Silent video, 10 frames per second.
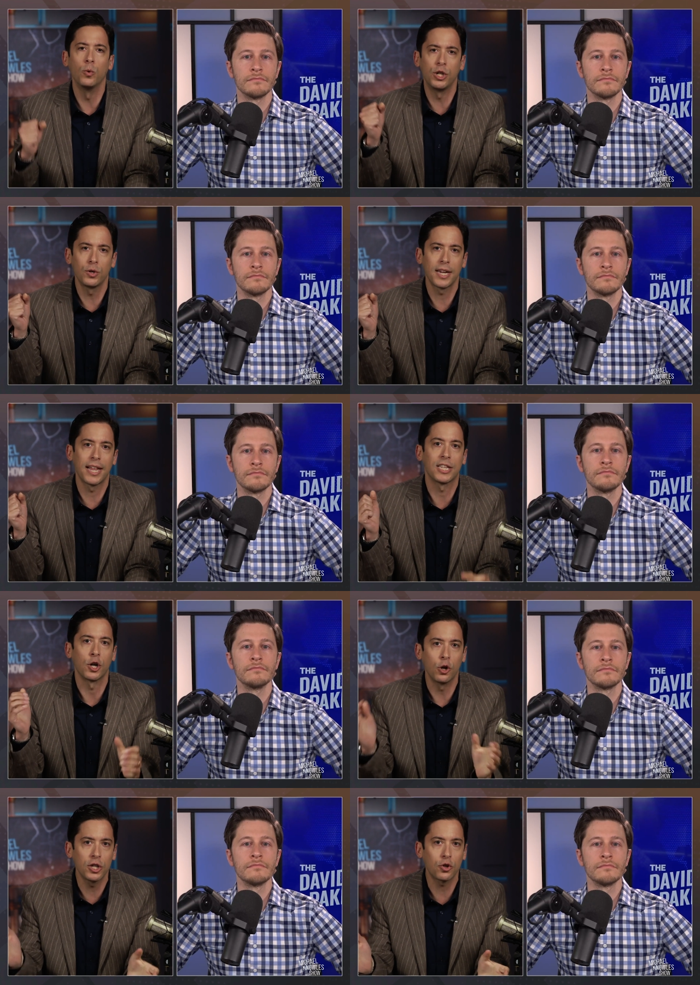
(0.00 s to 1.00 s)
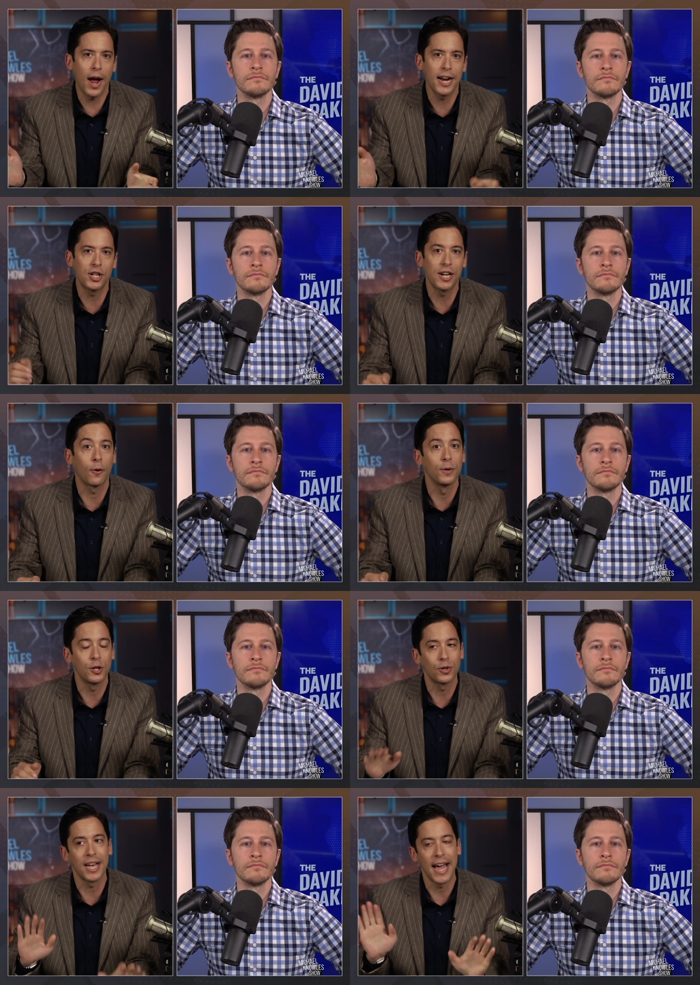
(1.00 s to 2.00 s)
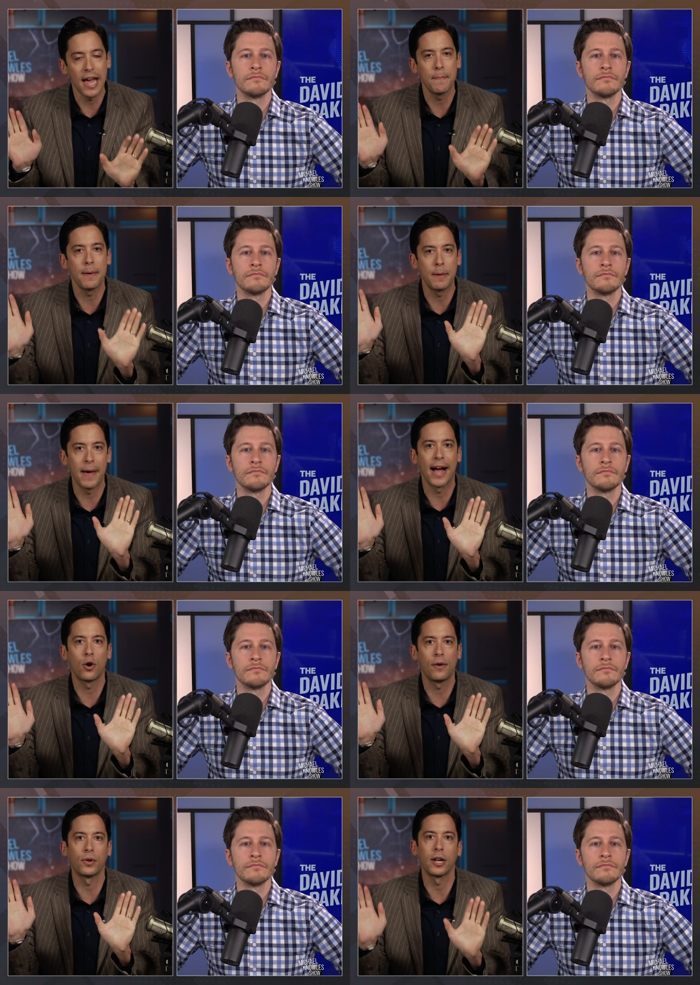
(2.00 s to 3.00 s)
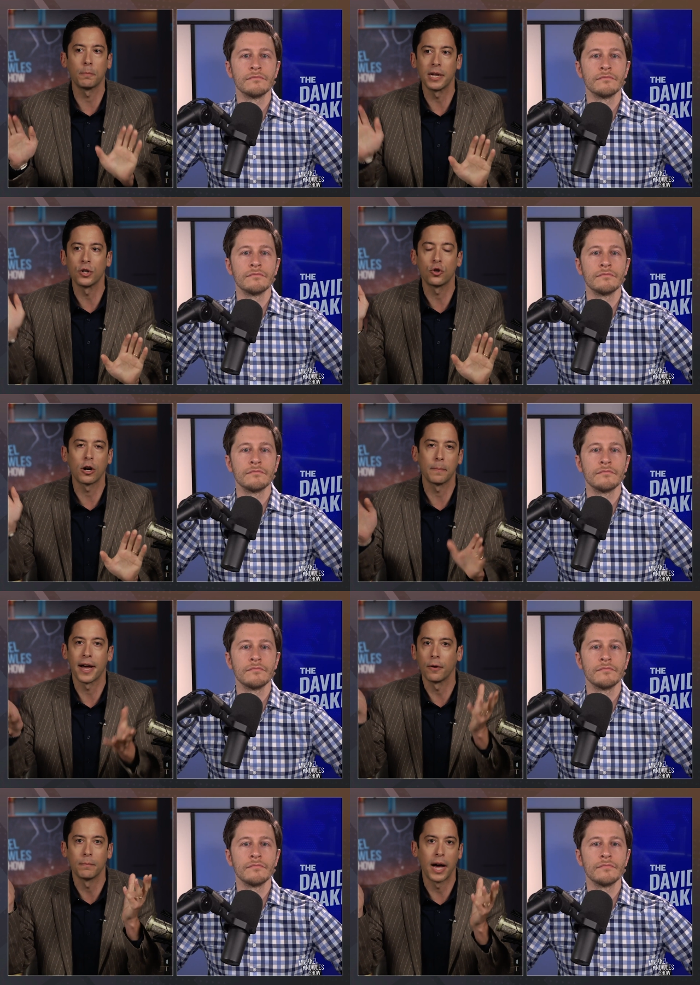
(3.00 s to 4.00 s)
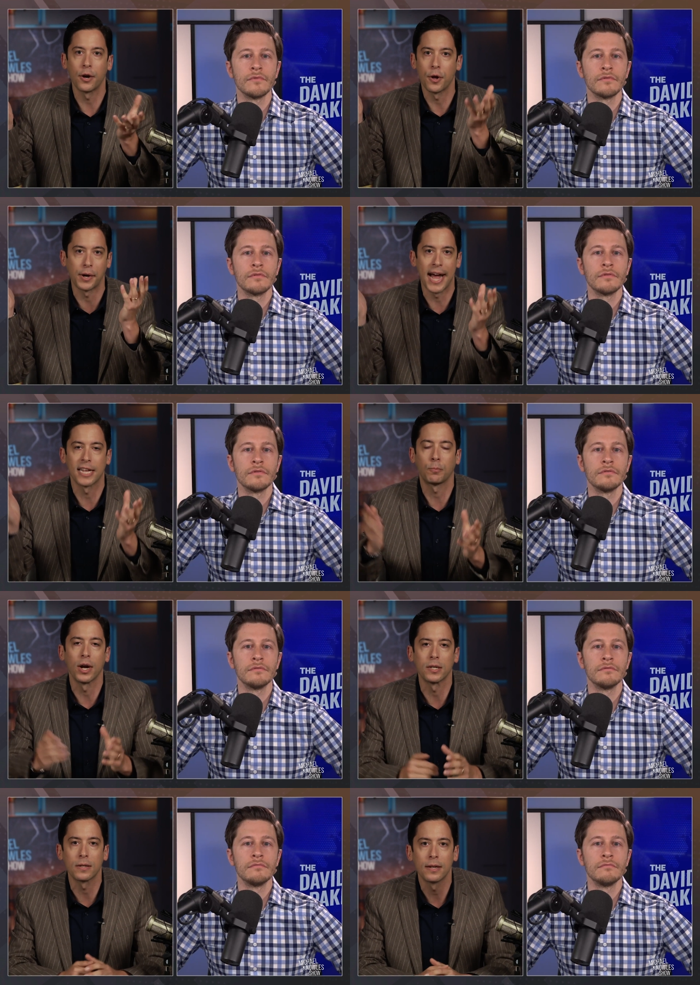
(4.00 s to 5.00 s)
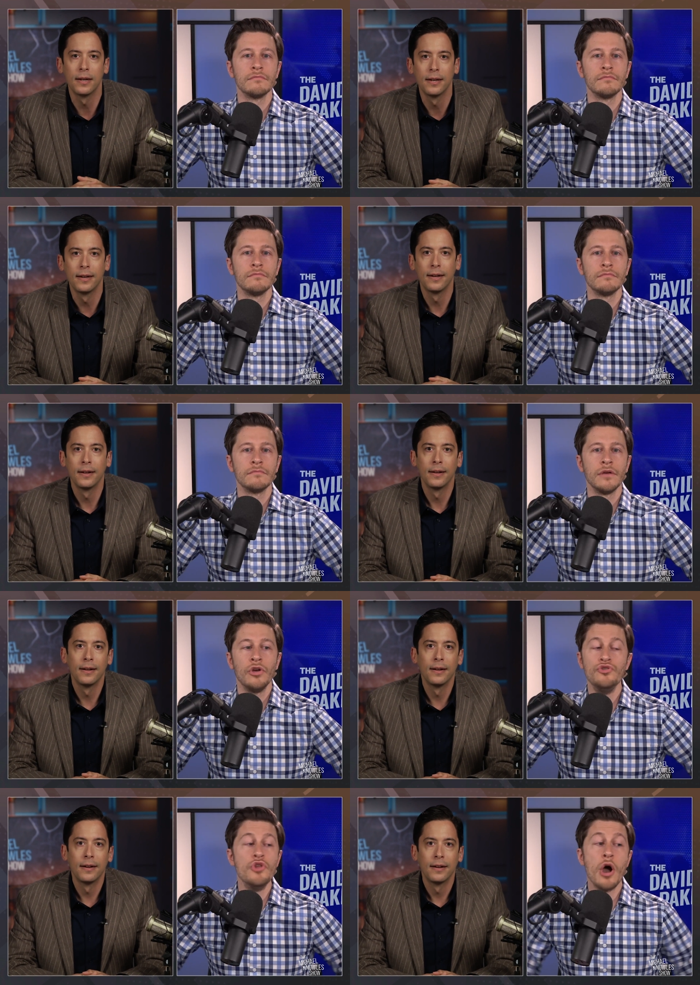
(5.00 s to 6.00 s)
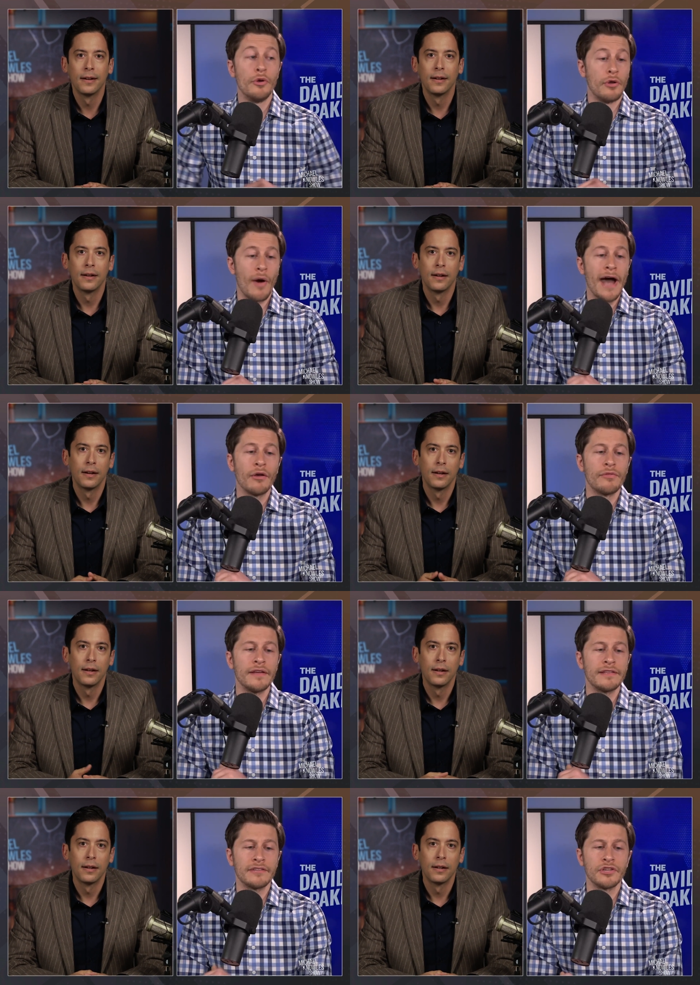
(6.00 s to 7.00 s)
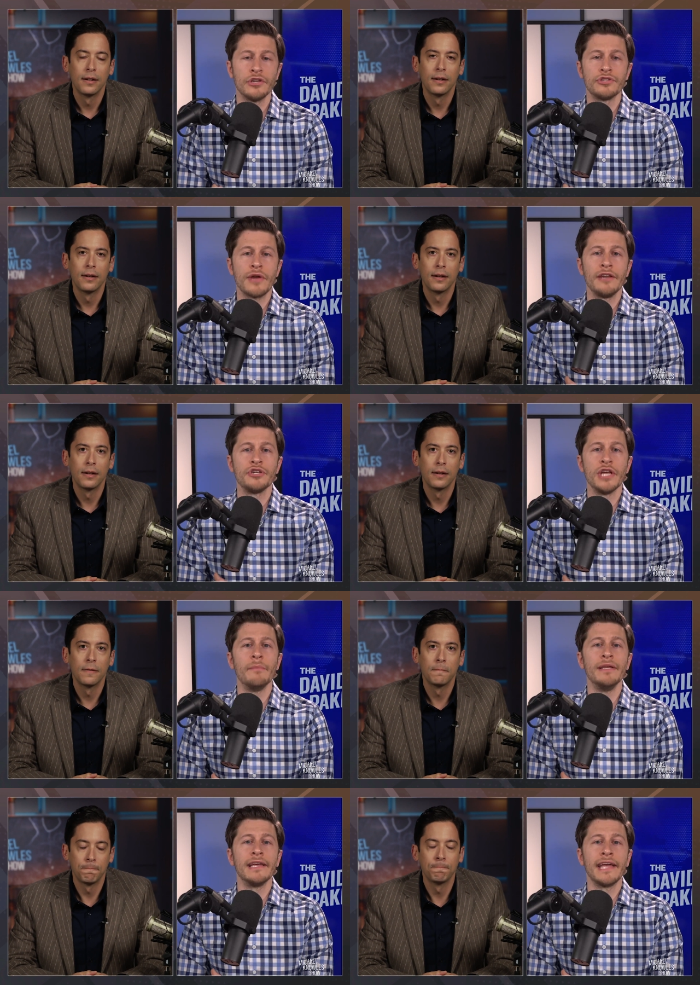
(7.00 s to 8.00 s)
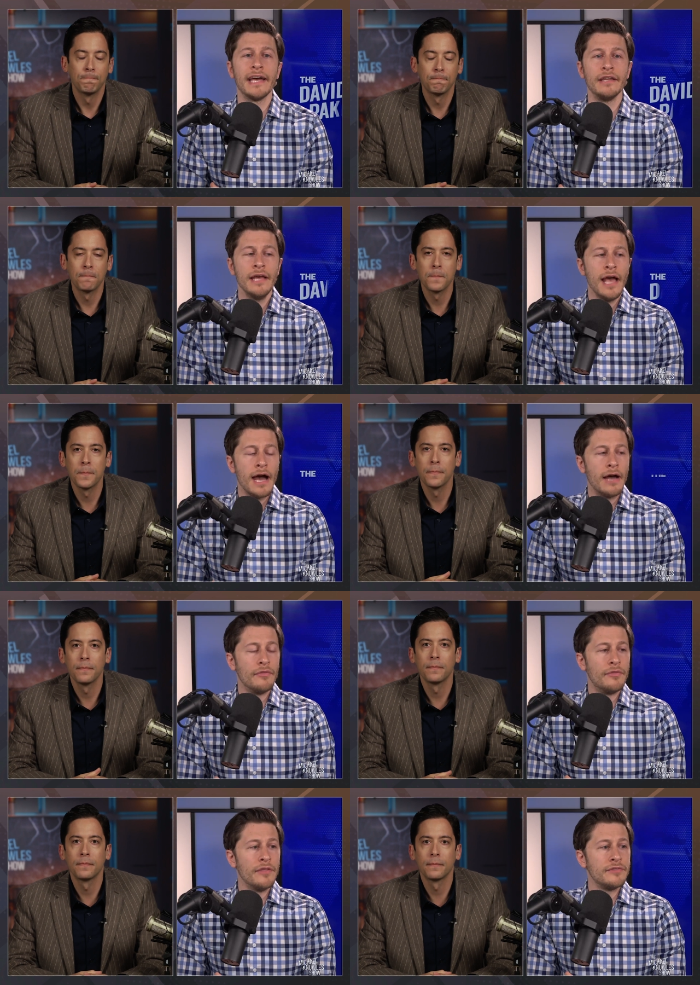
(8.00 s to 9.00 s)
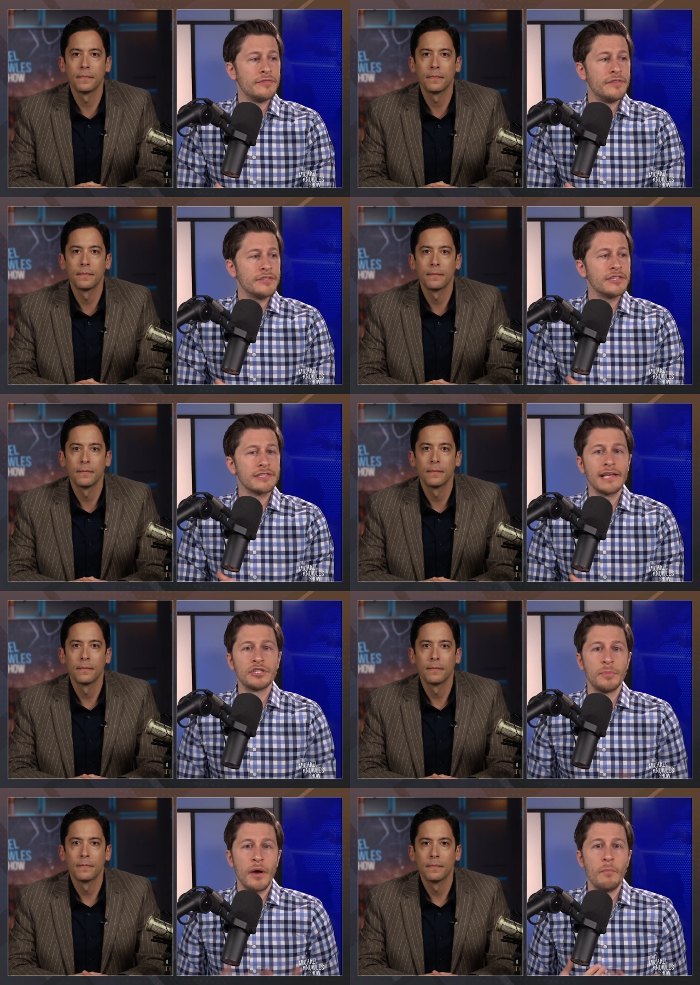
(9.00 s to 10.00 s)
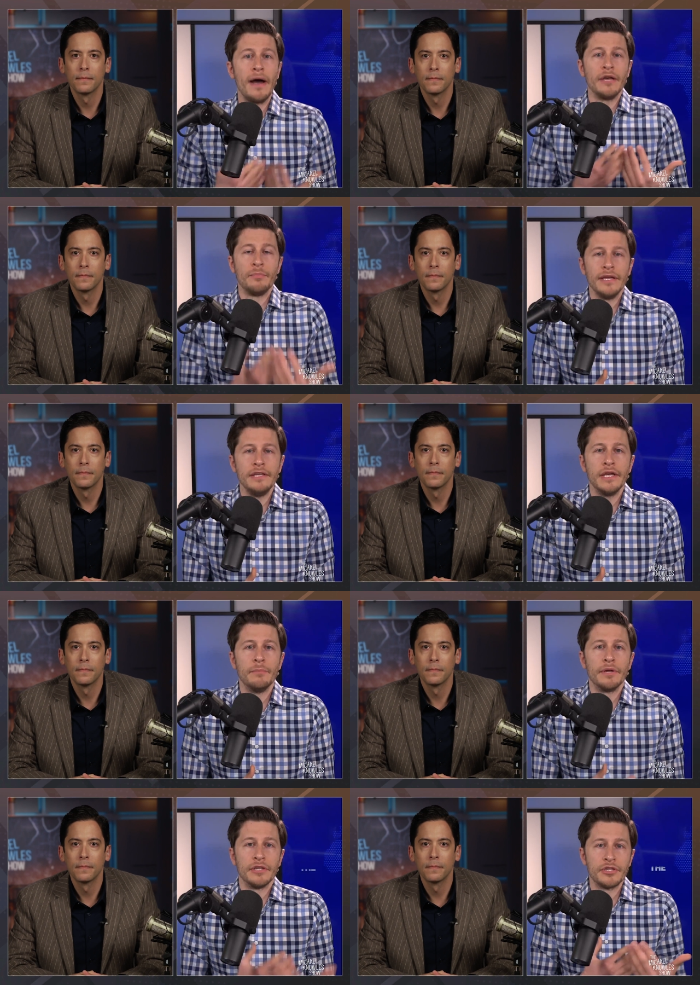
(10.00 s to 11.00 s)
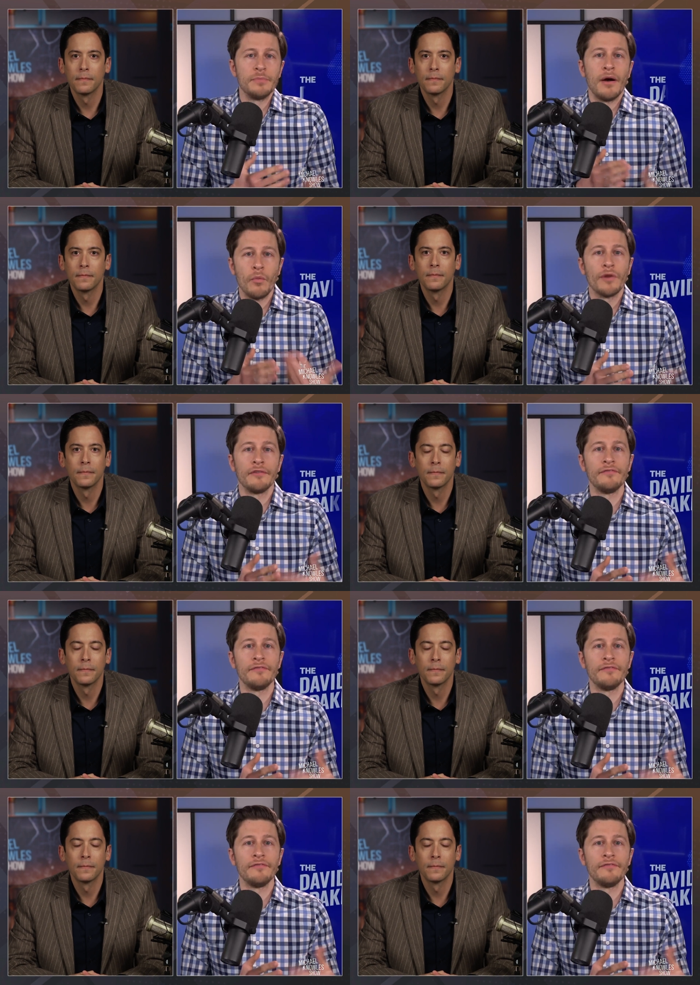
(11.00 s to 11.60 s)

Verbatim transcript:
Speaker 1: Would you say that's a good strategy, or would you say, hey, maybe back off a little bit and talk about, I don't know, gas prices?
Speaker 2: No, no, no. I don't think that's a good strategy. I mean, again, th- this is less about my opinion, but it's about what the